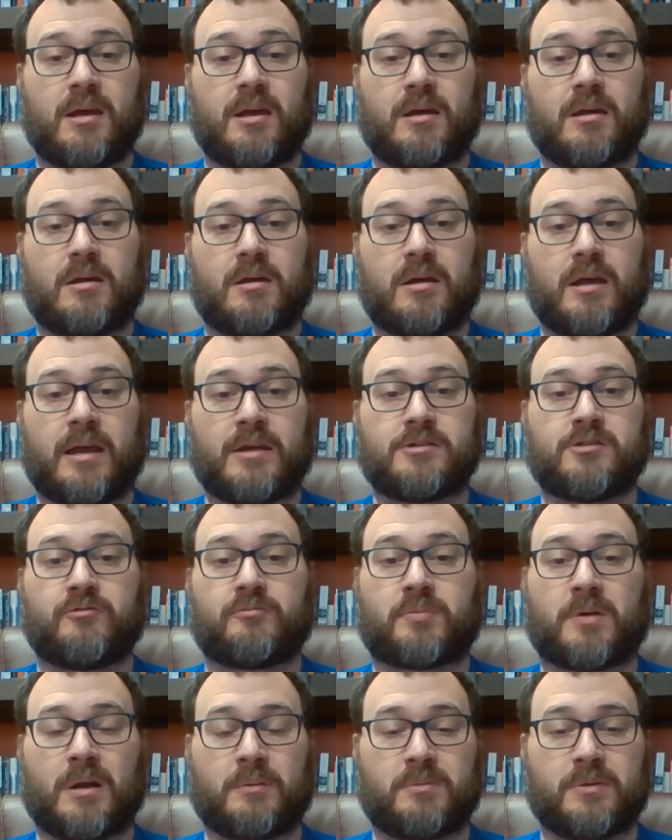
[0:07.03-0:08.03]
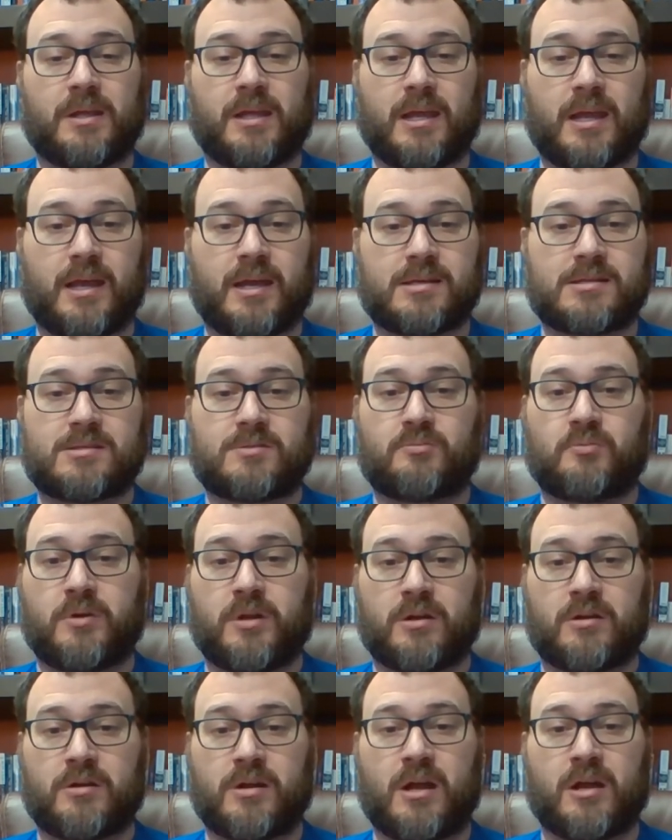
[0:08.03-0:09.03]
As you've probably guessed,
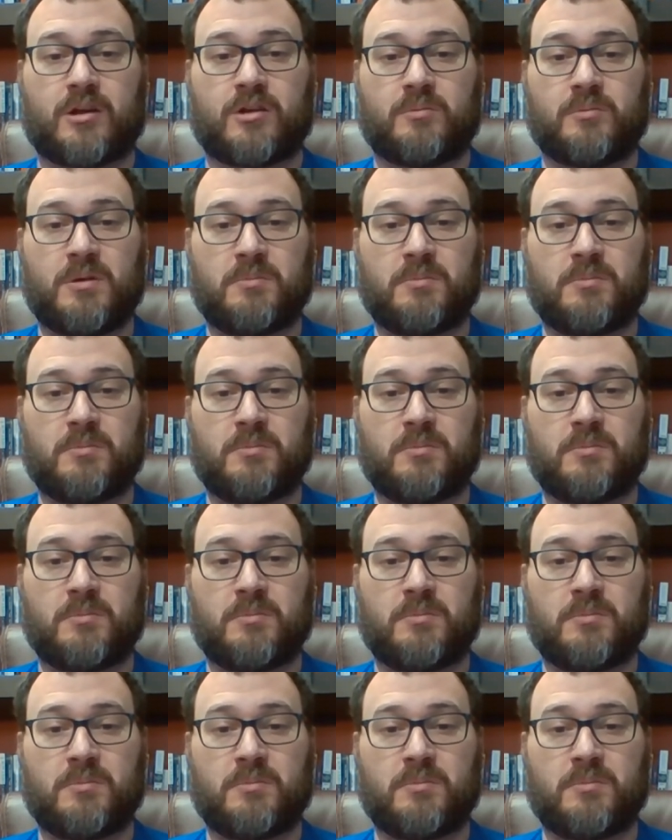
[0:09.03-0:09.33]
we are not going to